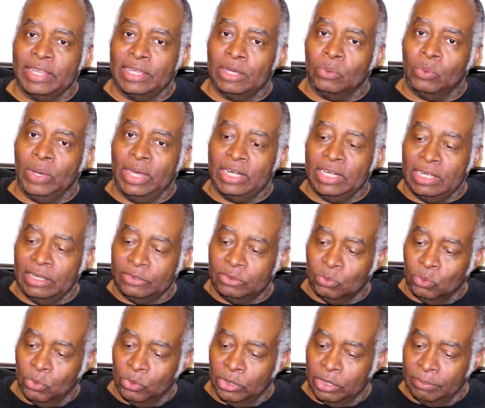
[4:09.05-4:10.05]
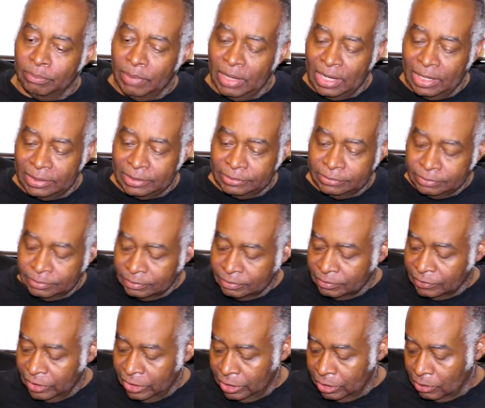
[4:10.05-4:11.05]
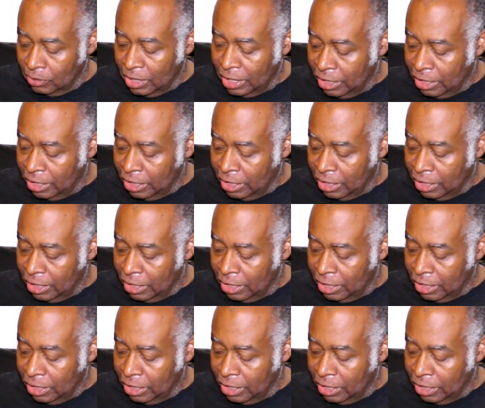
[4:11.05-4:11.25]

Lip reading: That way I didn't have to worry about, you know,